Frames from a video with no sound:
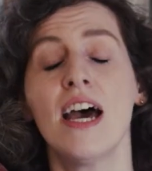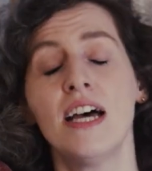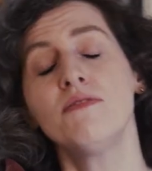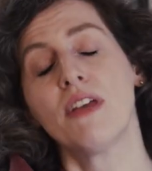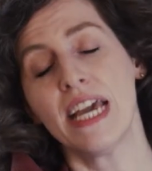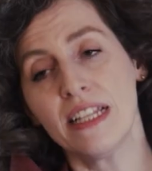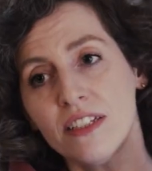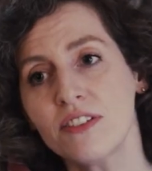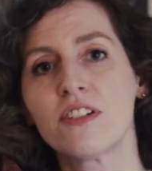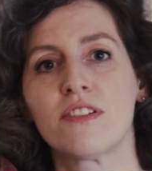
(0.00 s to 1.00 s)
And
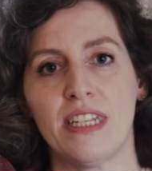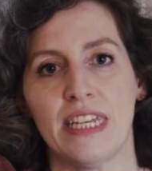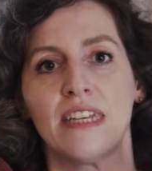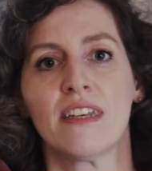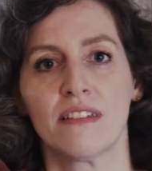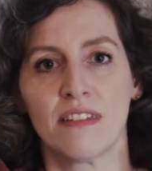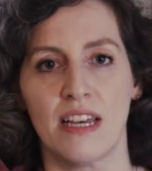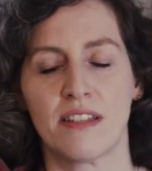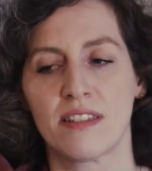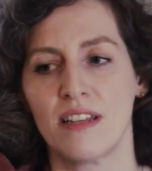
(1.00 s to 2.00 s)
another thing,
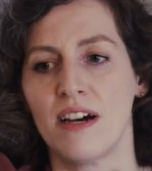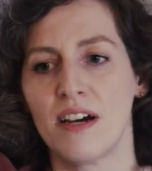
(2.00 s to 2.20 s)
that